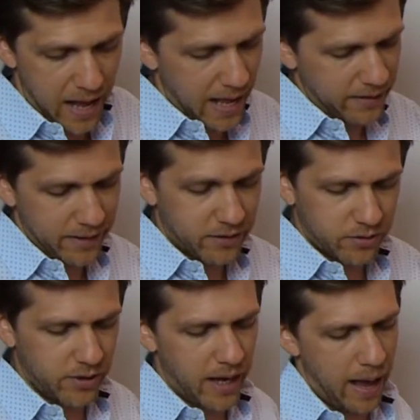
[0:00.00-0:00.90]
I
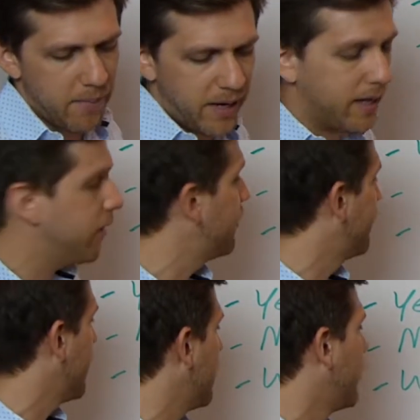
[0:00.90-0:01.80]
guess
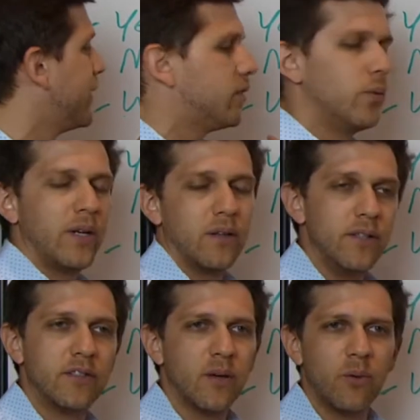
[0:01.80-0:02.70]
if you're on a week-to-week
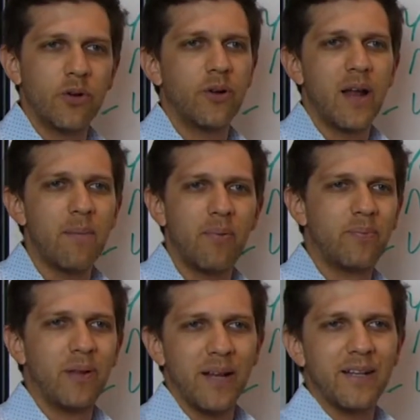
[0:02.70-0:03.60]
lease somewhere, you're
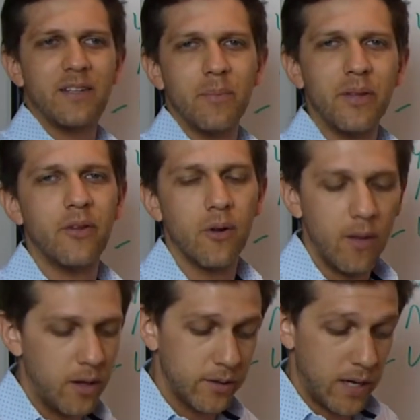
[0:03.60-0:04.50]
not planning to be there a
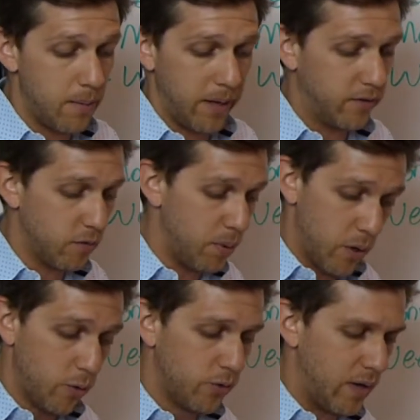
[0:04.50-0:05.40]
long time, I
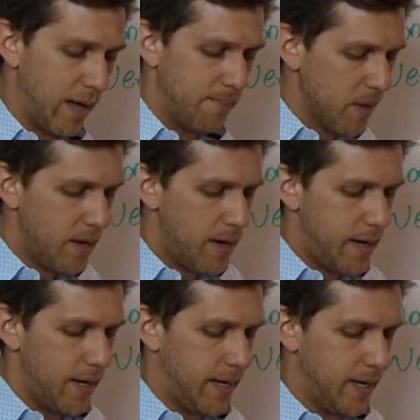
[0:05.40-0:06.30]
suppose.
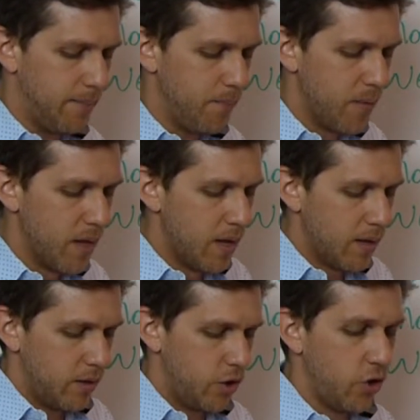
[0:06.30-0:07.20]

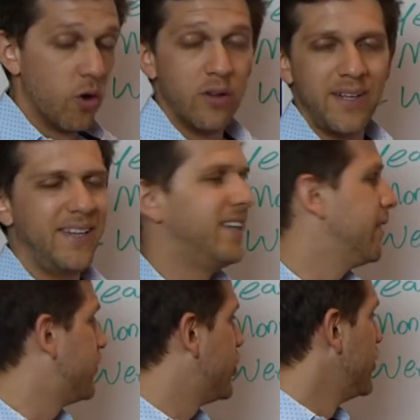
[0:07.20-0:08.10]
You only need to
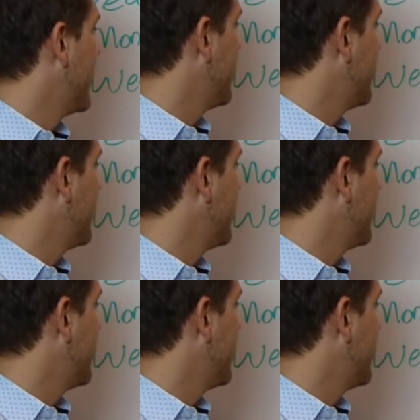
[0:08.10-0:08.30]
give 2